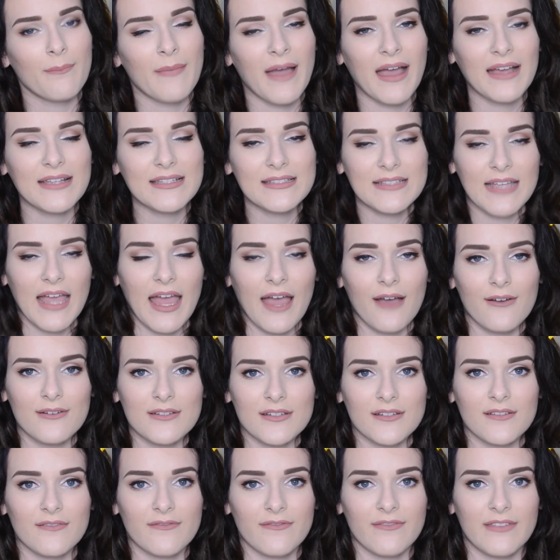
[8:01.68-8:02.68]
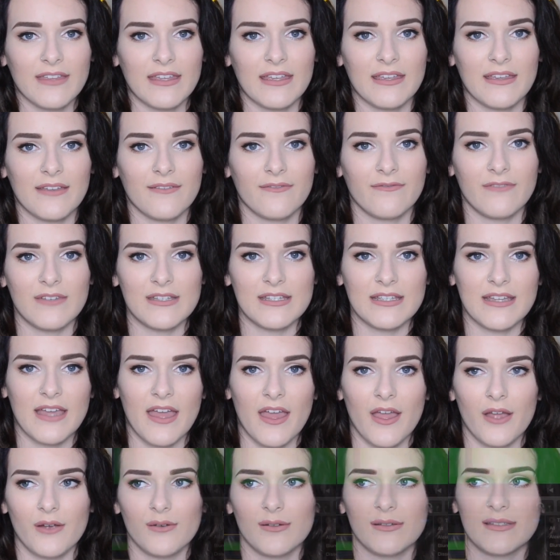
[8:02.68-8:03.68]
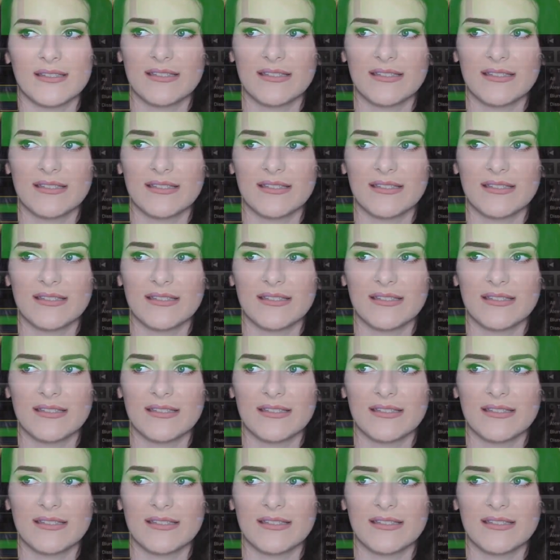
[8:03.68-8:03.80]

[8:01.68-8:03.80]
mask out of the video